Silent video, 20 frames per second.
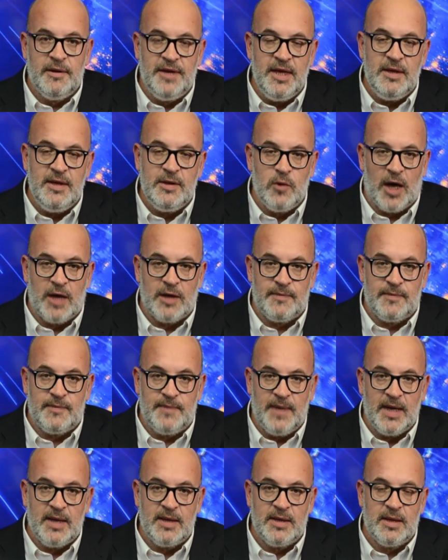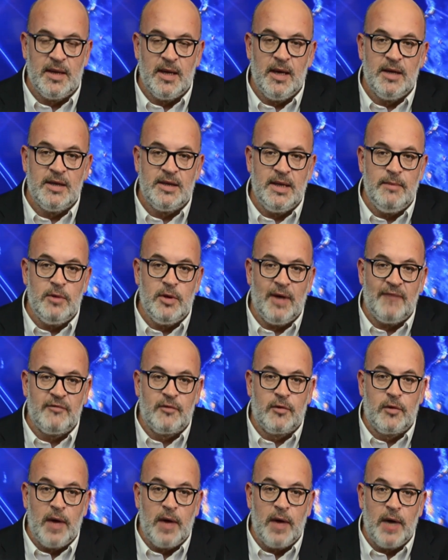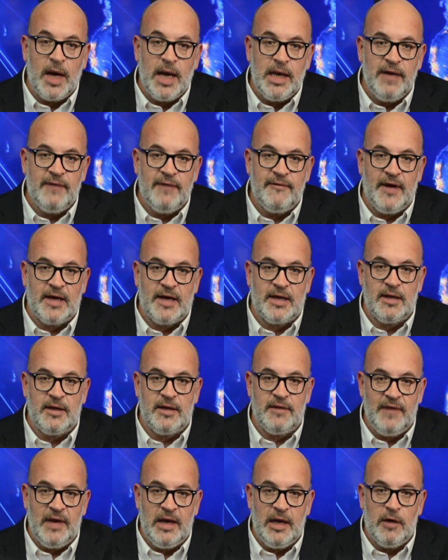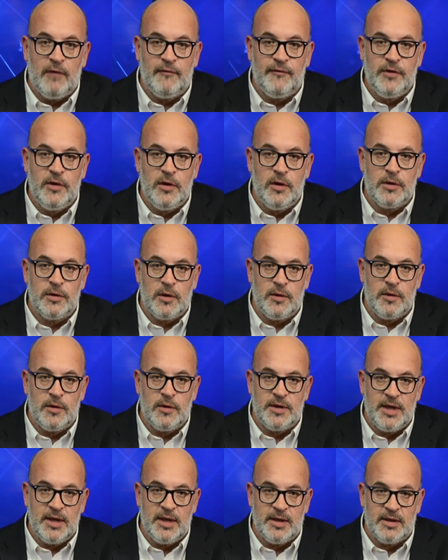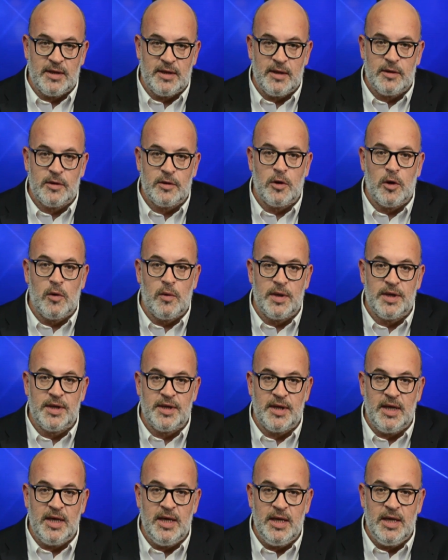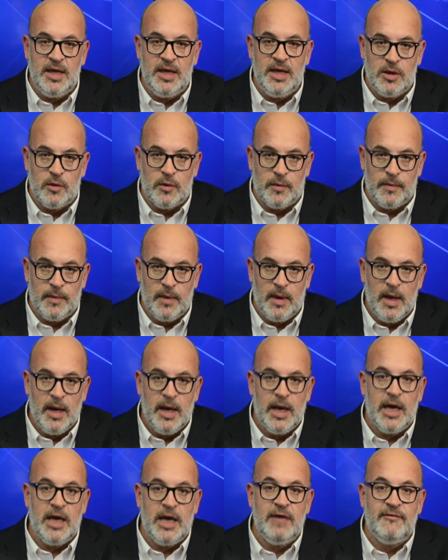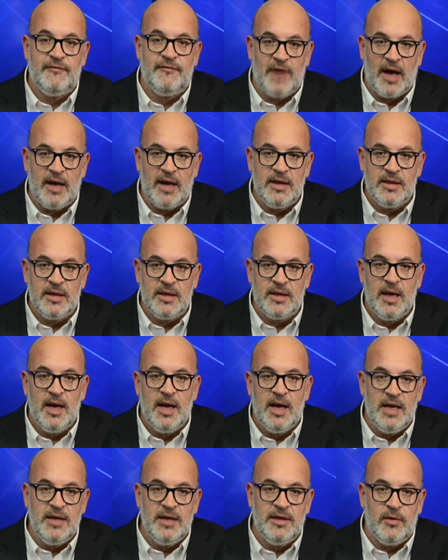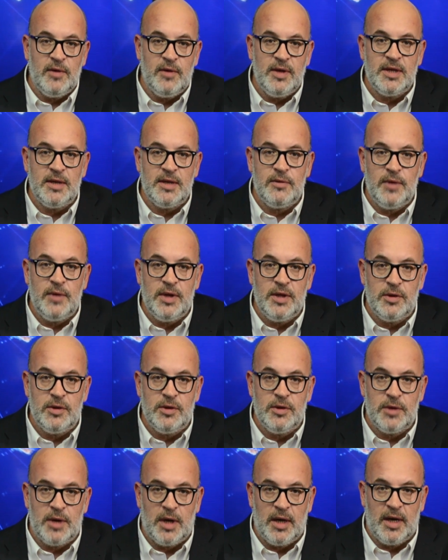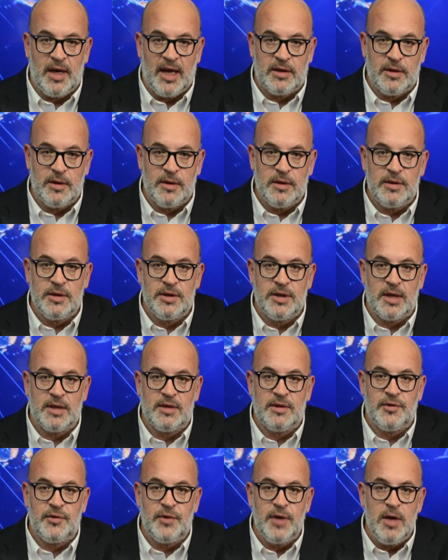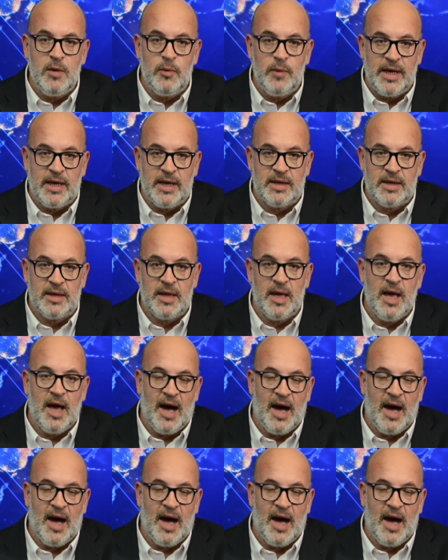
These two aspects seem to have greatly affected the feeling of Eurozone citizens towards the EU. In France, in the recent regional elections, just 3 weeks